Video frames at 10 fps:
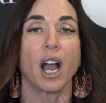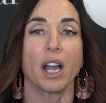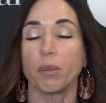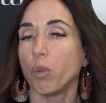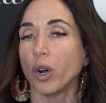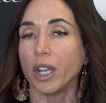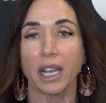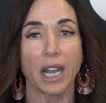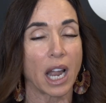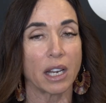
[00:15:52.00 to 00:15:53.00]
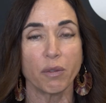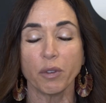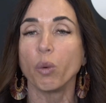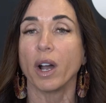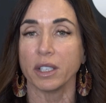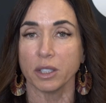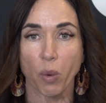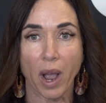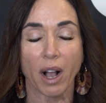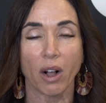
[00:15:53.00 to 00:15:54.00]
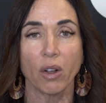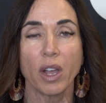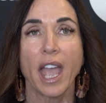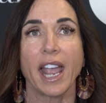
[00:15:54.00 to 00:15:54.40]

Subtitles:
morning and night if you want as well.